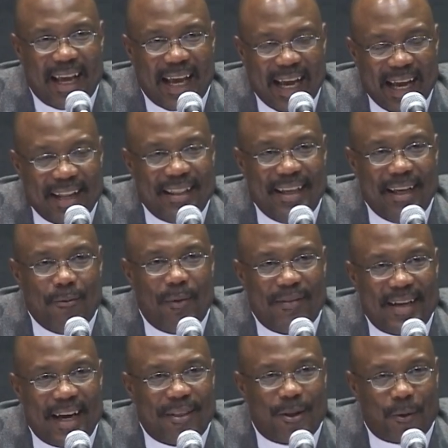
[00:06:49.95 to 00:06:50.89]
and then
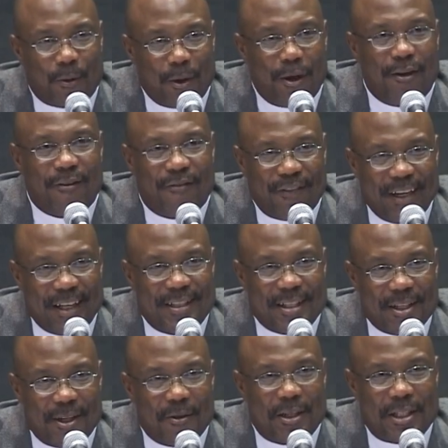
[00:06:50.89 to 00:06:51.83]
we've got the wrong
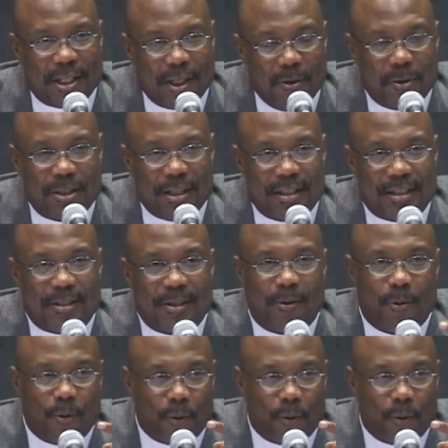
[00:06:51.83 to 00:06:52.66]
faces on the solutions.